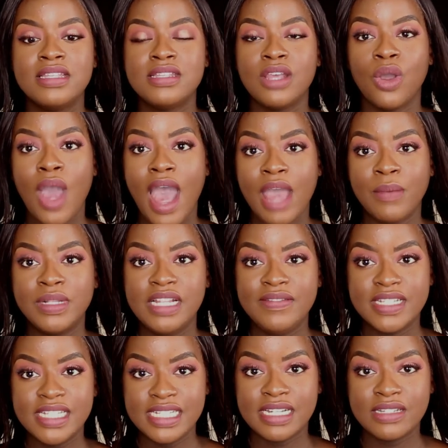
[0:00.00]
So I will leave
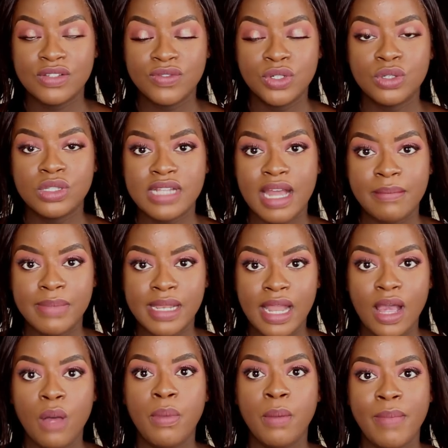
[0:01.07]
the details, of course, down
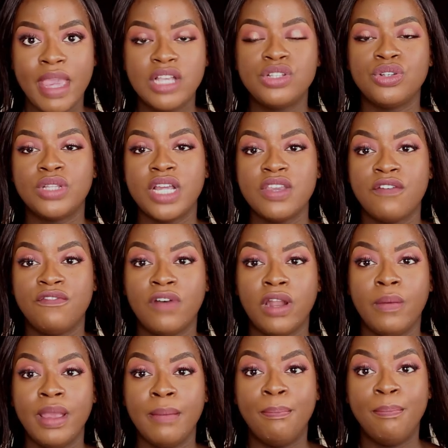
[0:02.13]
below, but make sure that you're
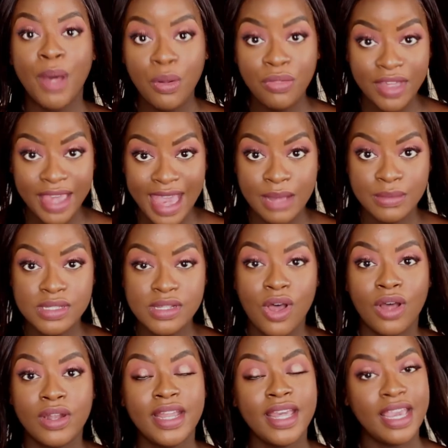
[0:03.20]
following both accounts
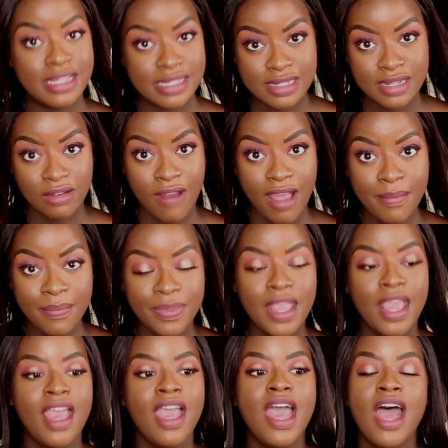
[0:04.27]
on Instagram.
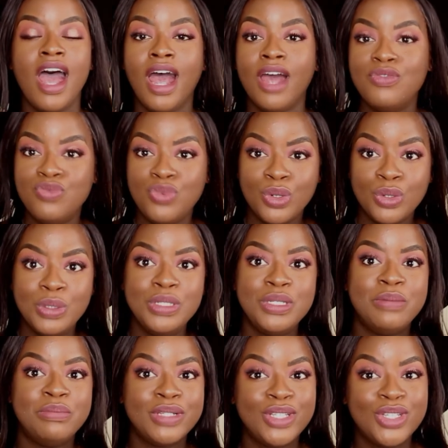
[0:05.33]
Rule
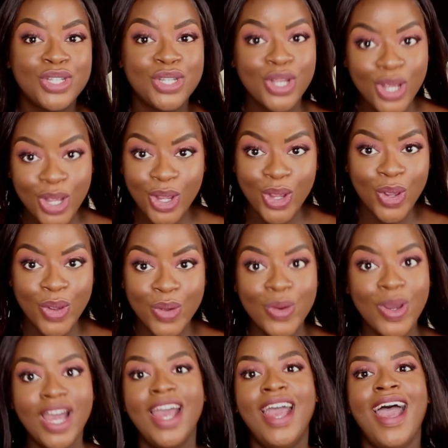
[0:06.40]
number
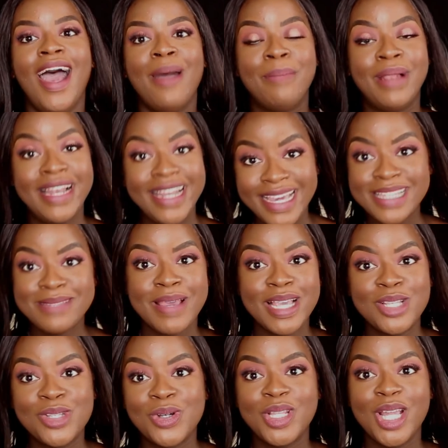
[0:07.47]
two, please make
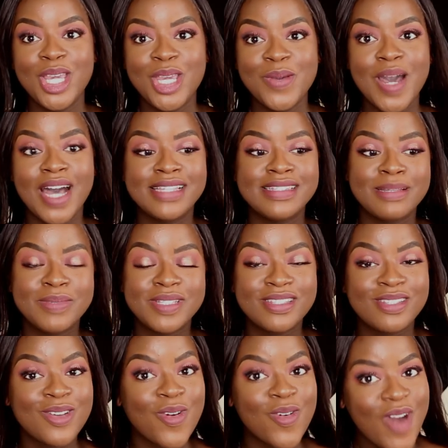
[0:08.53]
sure that you are
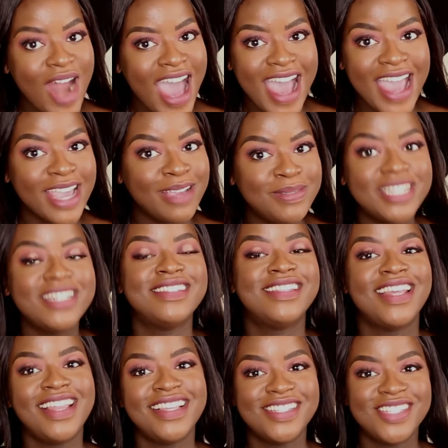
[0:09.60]
subscribed
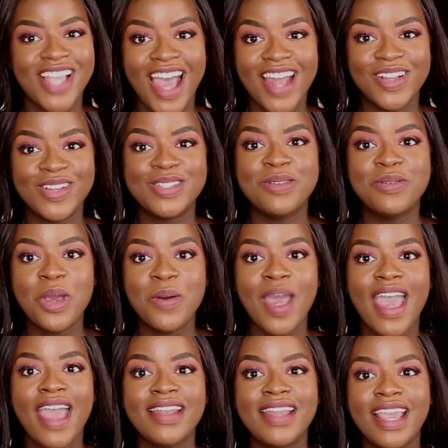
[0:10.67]
to this channel. So go
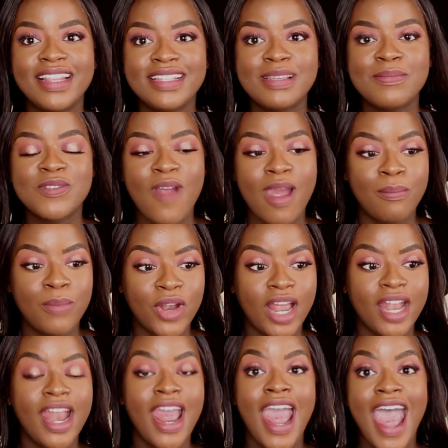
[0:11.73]
ahead, hit the subscribe
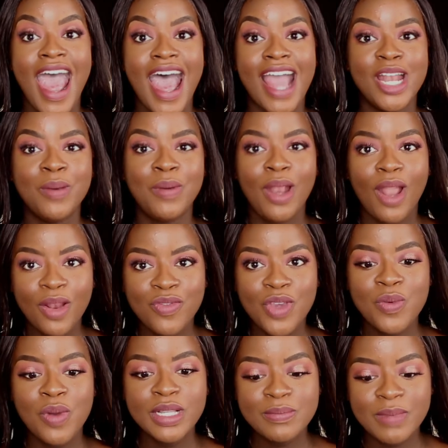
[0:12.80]
button. I know a lot of
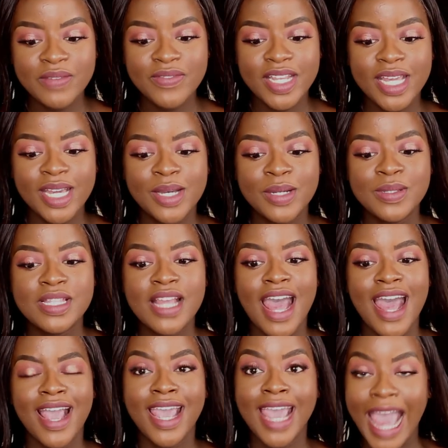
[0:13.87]
you watch my videos
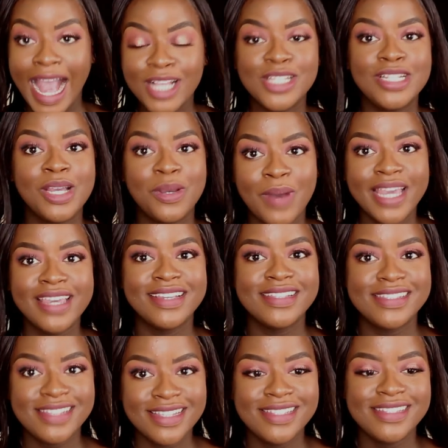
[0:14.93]
actually quite
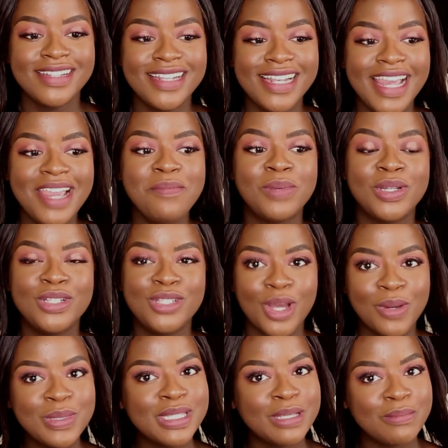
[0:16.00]
consistently but don't